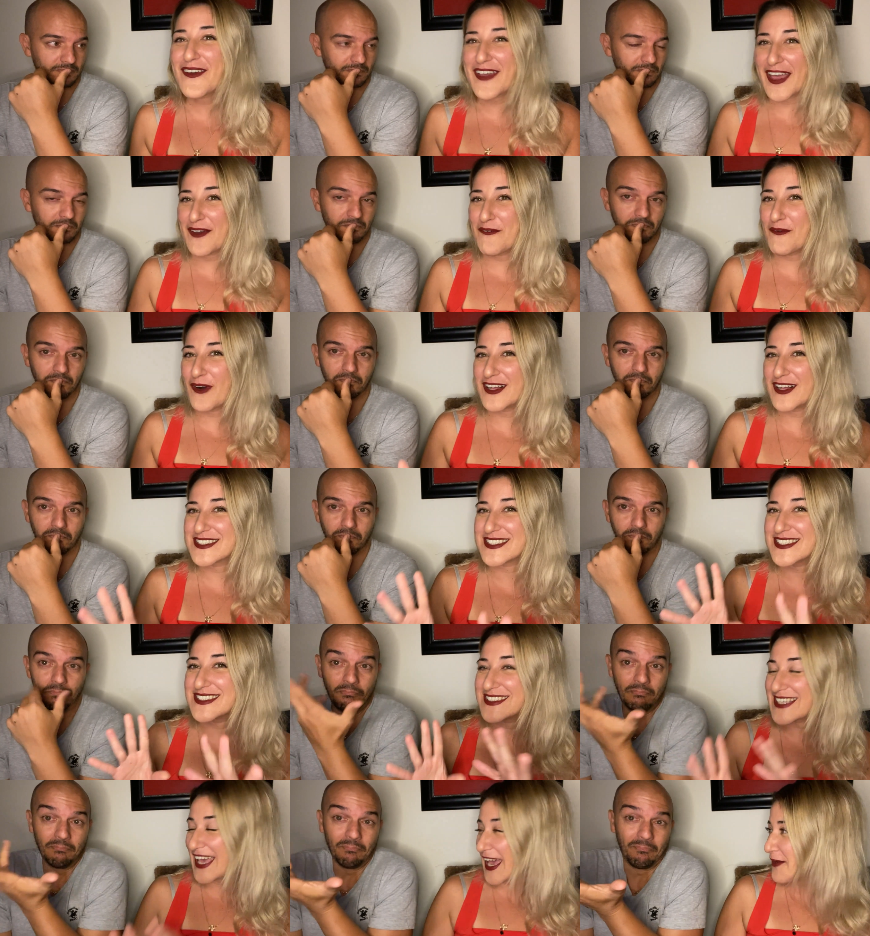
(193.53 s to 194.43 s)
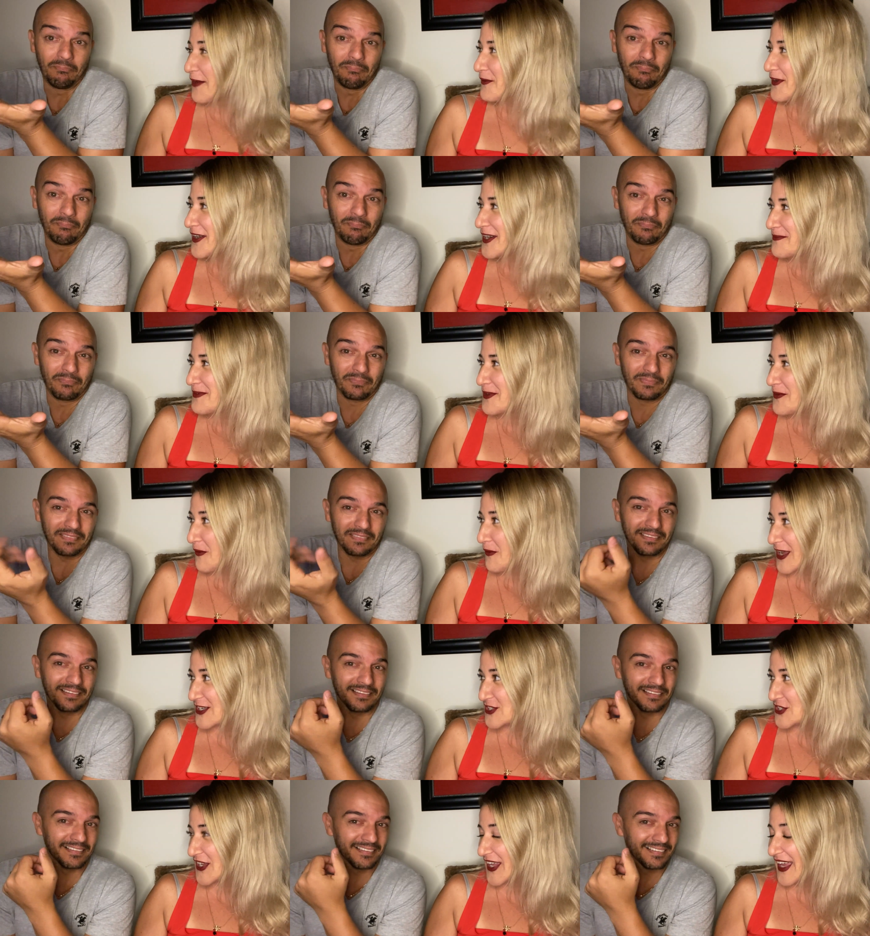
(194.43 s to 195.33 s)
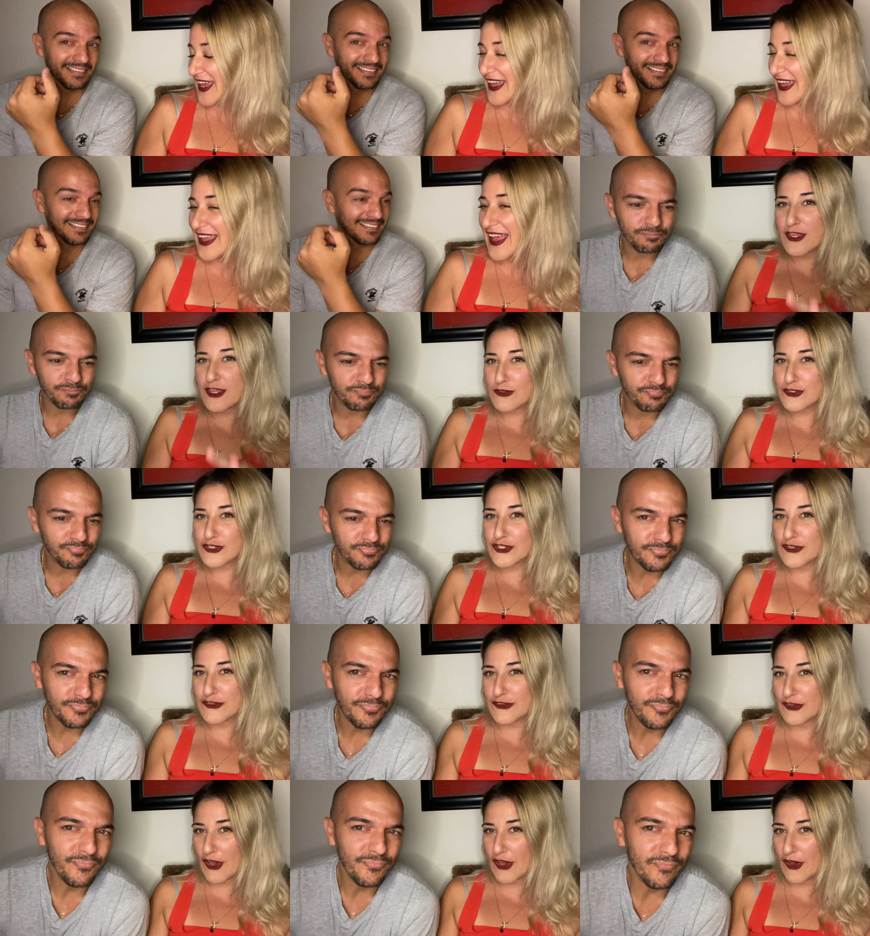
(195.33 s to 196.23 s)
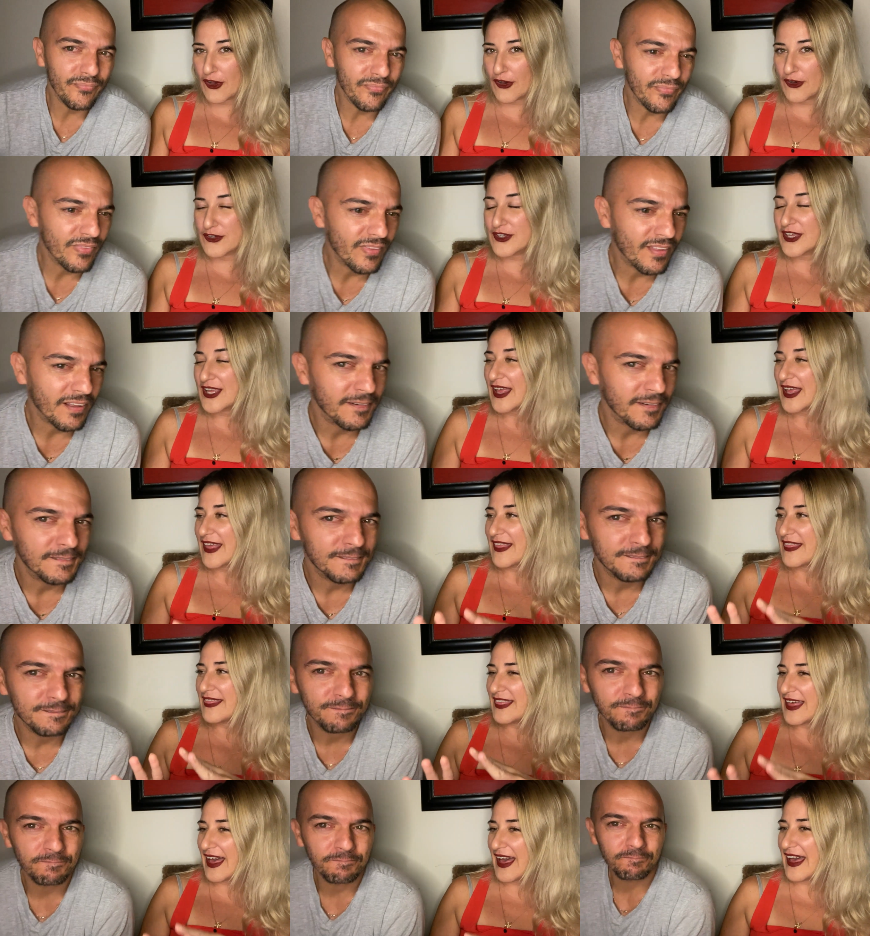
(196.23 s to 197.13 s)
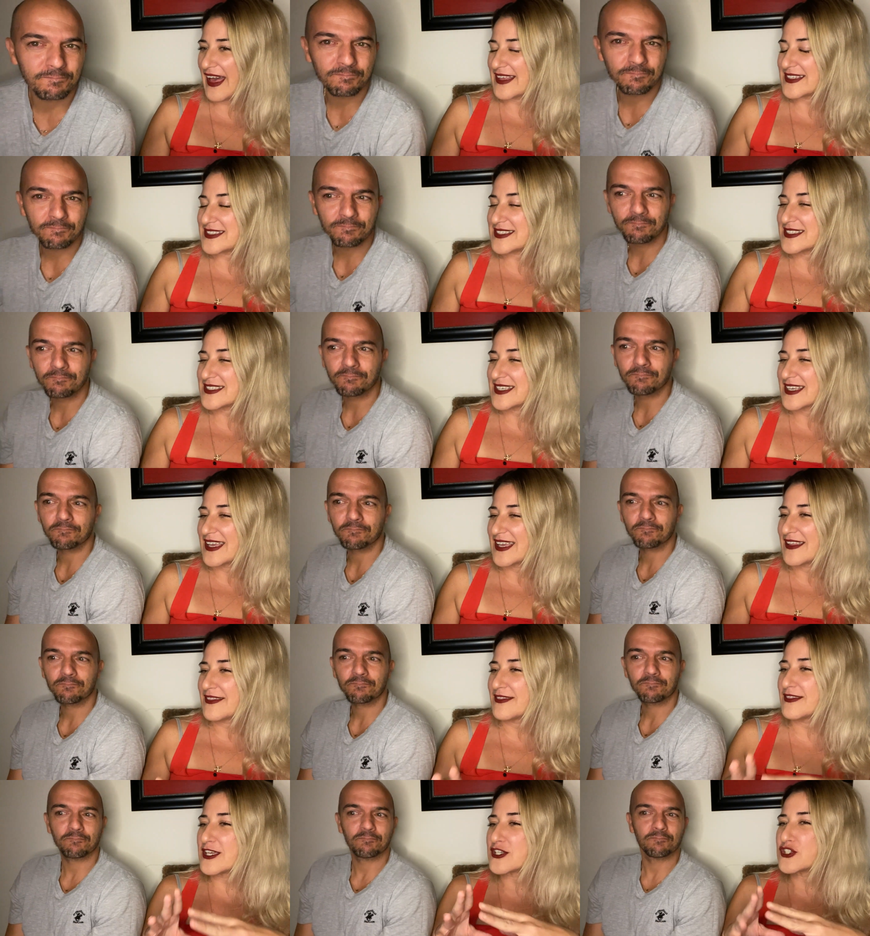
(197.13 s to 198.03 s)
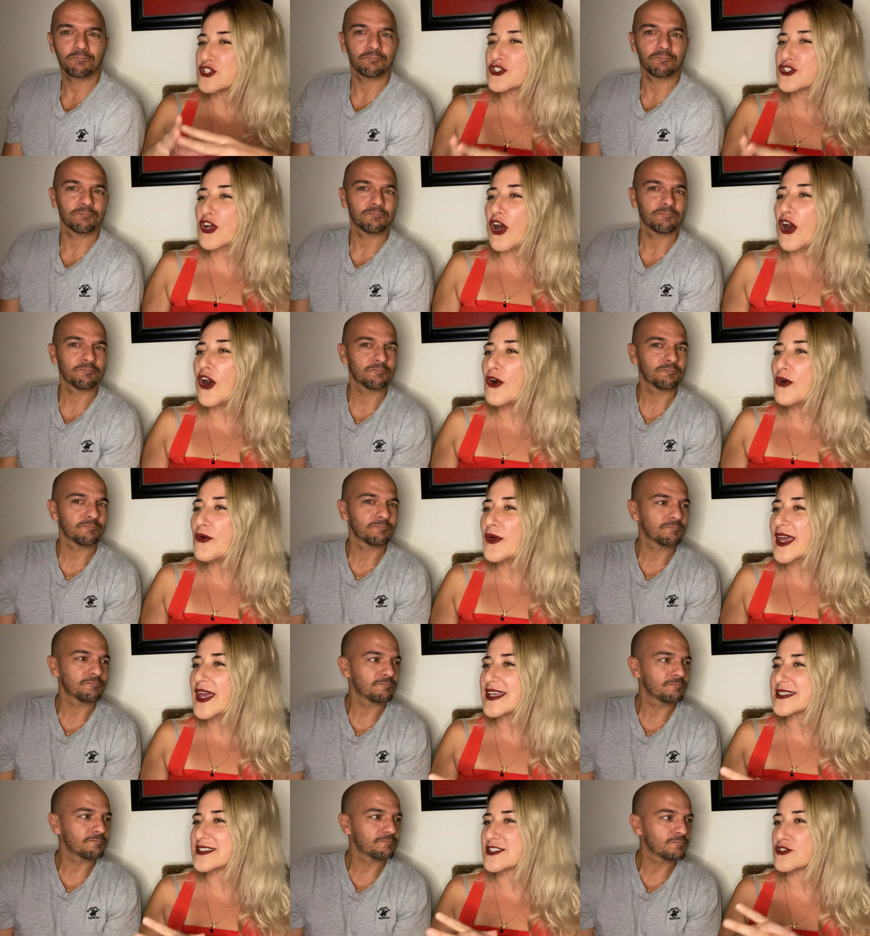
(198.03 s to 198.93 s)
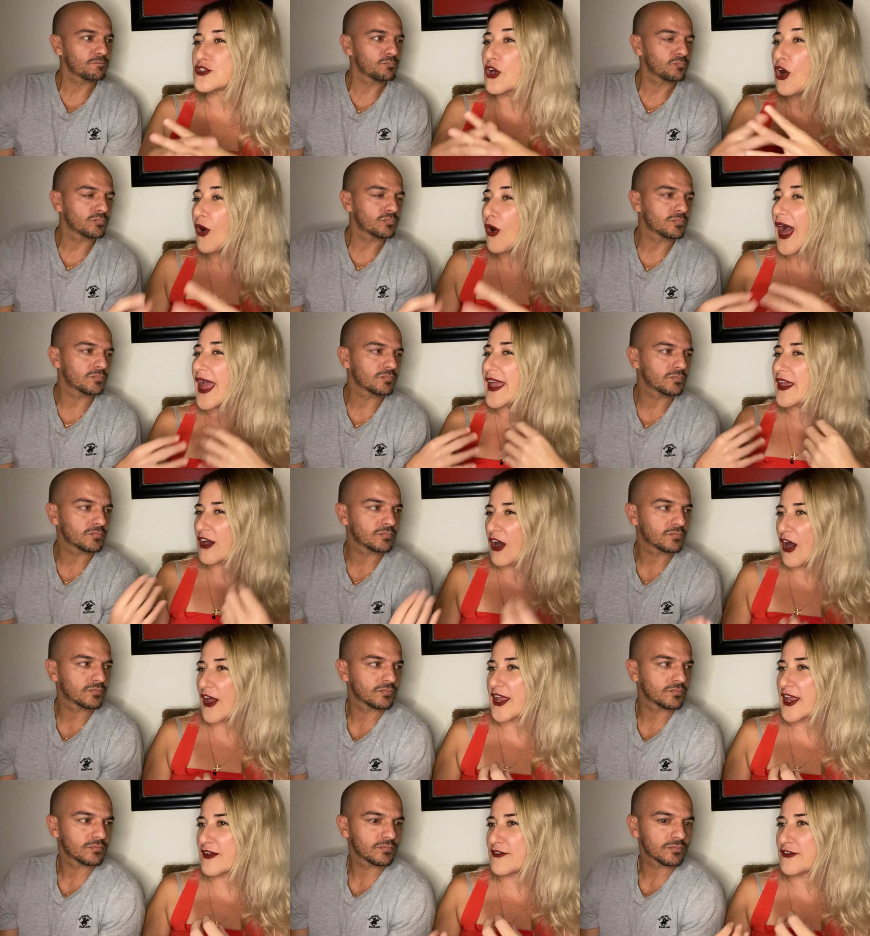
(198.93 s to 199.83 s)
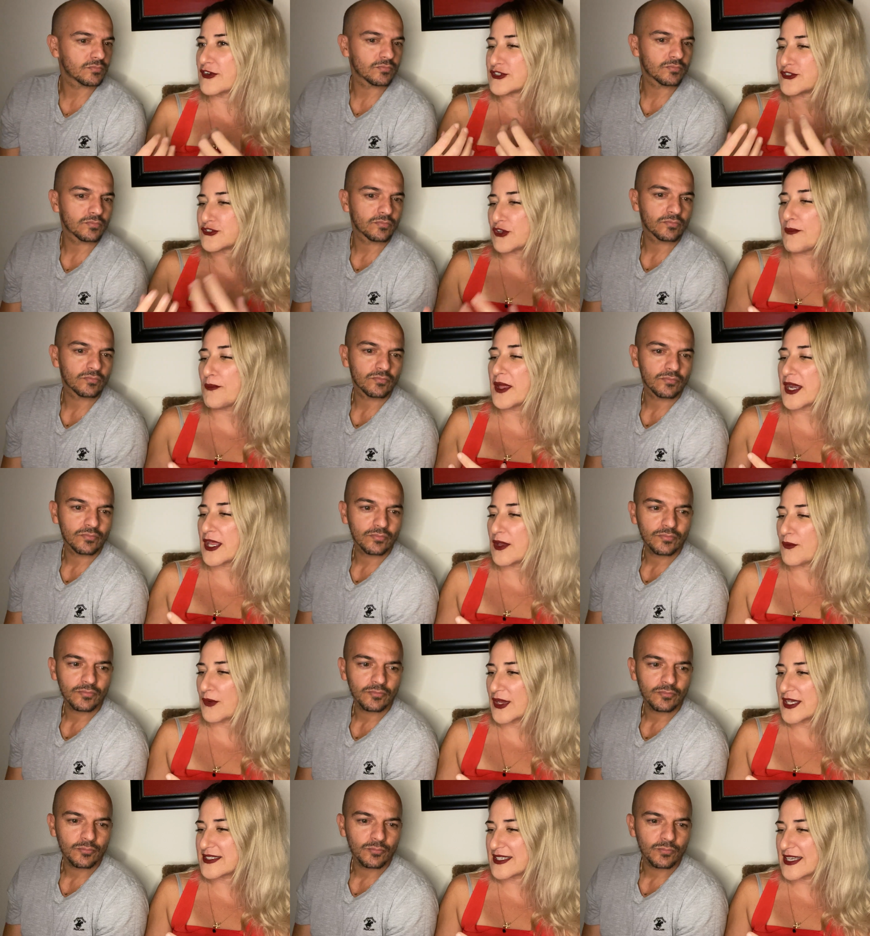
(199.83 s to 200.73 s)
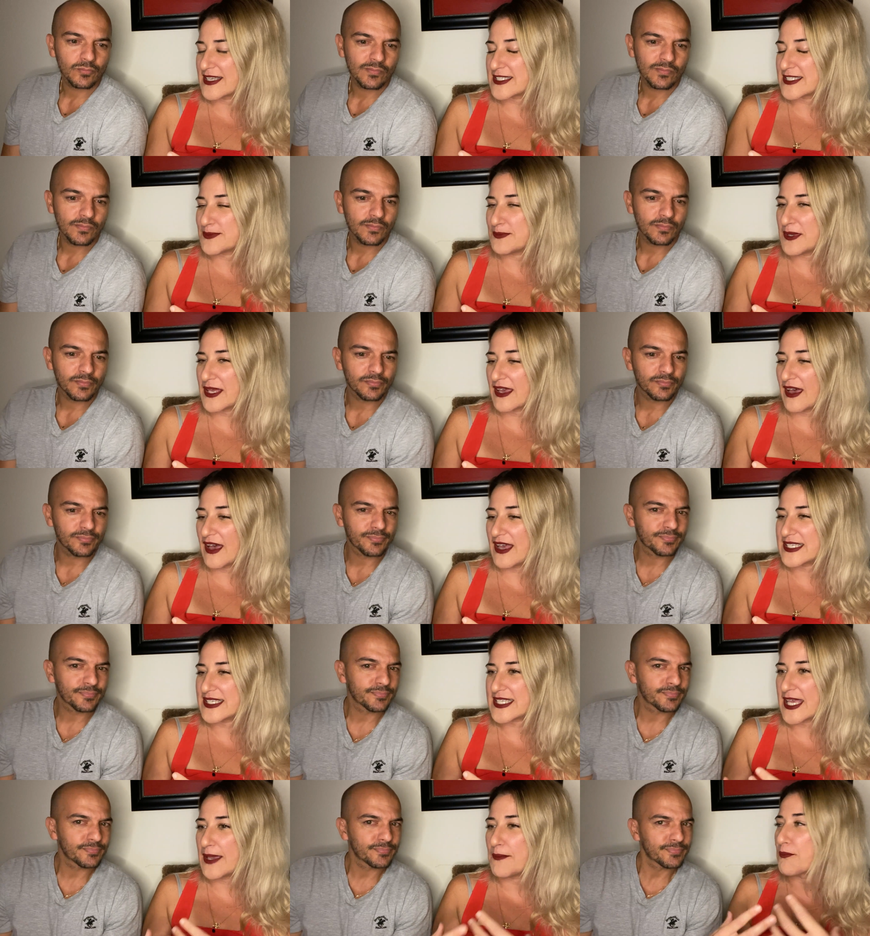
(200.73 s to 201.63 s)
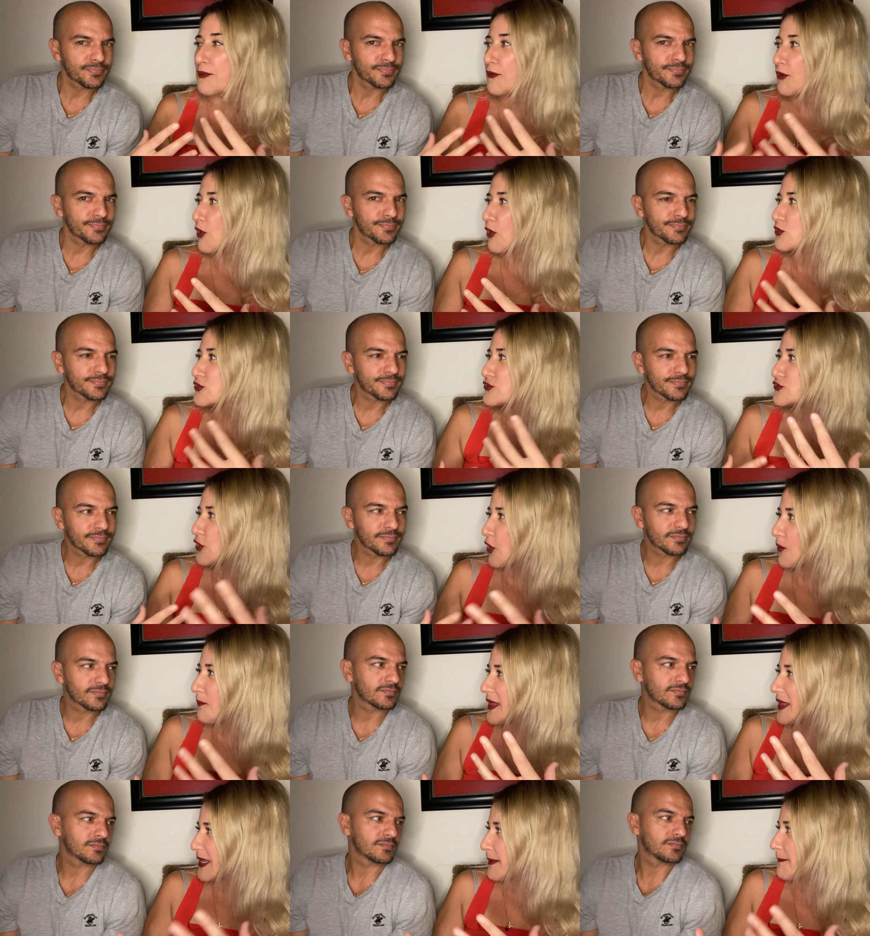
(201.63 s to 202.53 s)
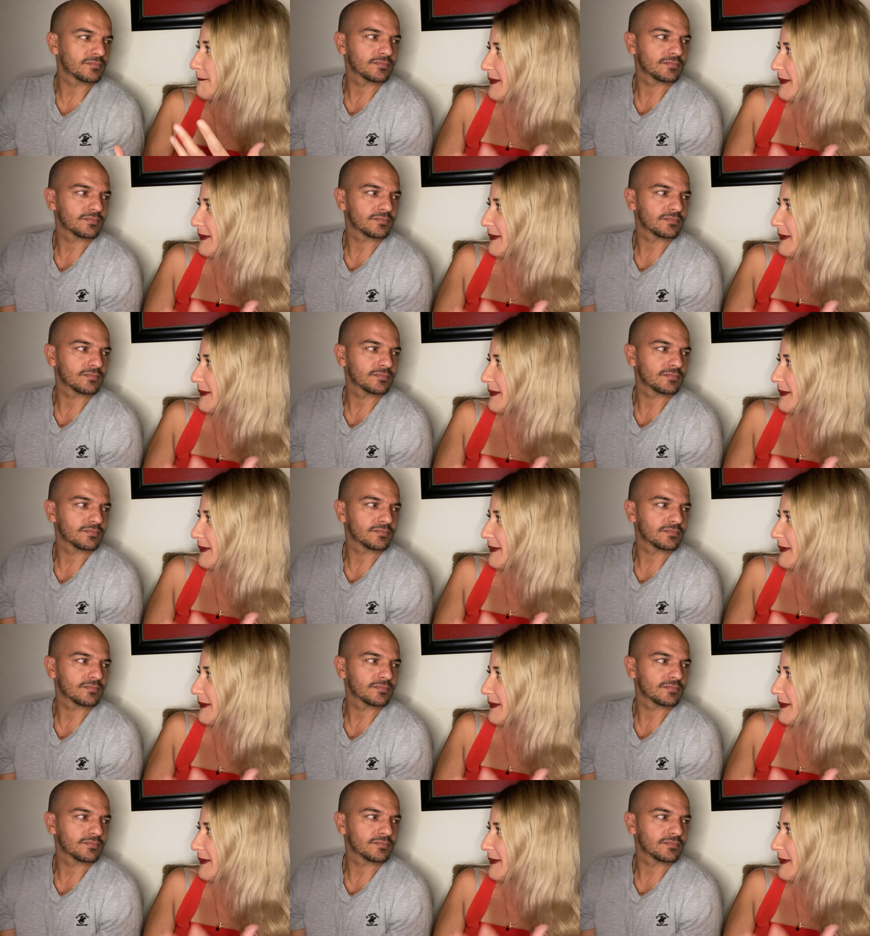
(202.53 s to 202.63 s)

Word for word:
Speaker 1: okay, well, today we're gonna be watching it. I think you should know that the show is so iconic for so many reasons because it broke so many